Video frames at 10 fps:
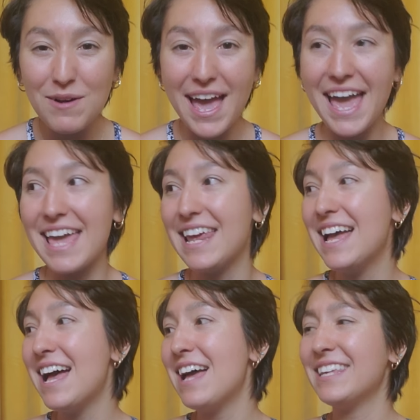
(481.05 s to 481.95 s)
And
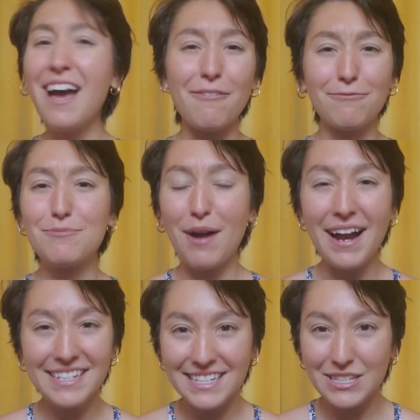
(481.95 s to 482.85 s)
yeah,
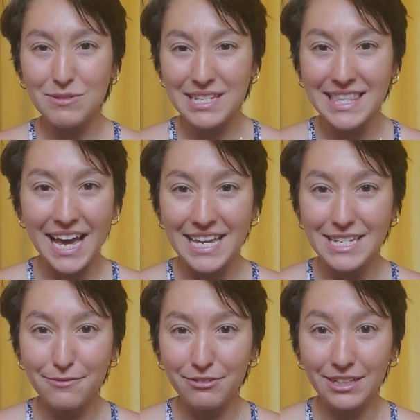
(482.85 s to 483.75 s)
practice using that in
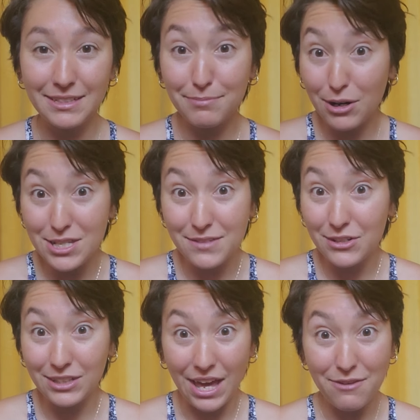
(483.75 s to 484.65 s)
different parts of
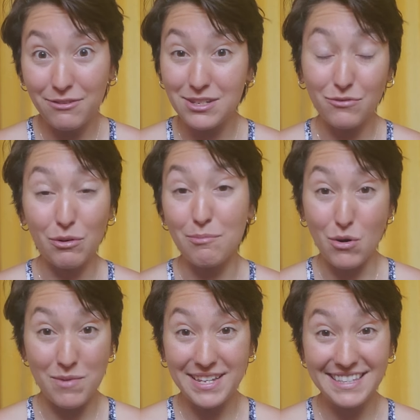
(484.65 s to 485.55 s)
your life and different
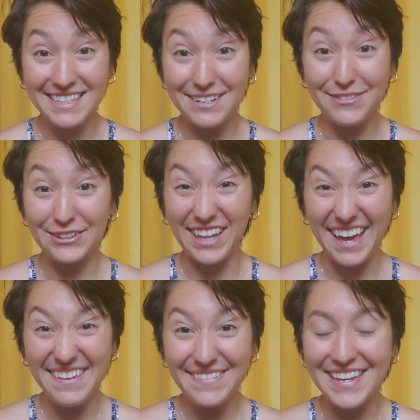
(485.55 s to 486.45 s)
moments of your
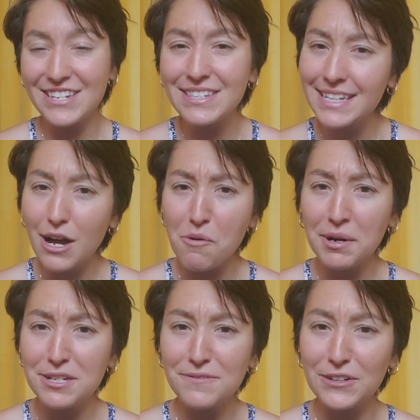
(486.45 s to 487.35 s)
life, and just see how it
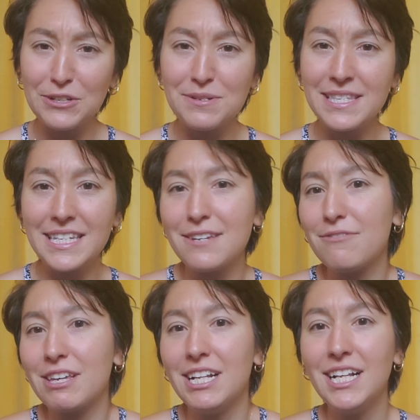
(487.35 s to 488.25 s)
works for you, and see if
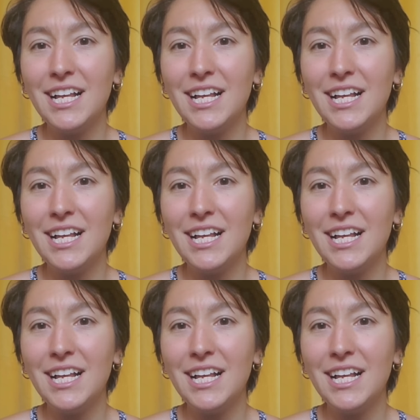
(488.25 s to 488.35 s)
it